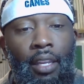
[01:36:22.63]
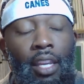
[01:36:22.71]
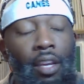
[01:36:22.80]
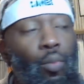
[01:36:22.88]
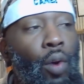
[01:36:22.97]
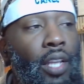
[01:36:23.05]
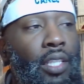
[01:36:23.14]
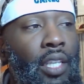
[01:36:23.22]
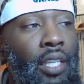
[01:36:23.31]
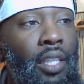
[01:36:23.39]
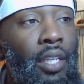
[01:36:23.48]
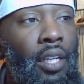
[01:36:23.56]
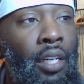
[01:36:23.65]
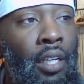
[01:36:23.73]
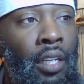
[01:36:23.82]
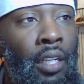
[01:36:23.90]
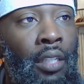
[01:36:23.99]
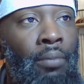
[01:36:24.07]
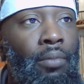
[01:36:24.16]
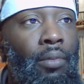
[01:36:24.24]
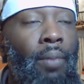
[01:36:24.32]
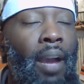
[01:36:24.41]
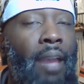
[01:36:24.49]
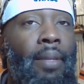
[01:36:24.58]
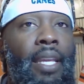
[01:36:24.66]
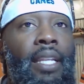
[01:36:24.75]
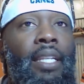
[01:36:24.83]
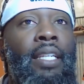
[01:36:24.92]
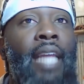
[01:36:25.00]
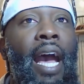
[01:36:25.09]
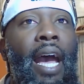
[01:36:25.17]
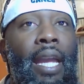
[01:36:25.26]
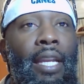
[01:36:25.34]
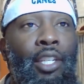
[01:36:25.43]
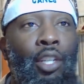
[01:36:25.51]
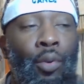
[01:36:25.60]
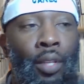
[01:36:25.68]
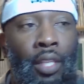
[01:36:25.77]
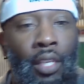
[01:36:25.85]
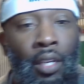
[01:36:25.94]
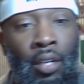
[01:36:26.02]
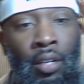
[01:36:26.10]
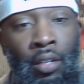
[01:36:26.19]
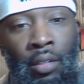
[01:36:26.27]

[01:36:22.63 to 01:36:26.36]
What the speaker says: It wasn't the Miami didn't die during the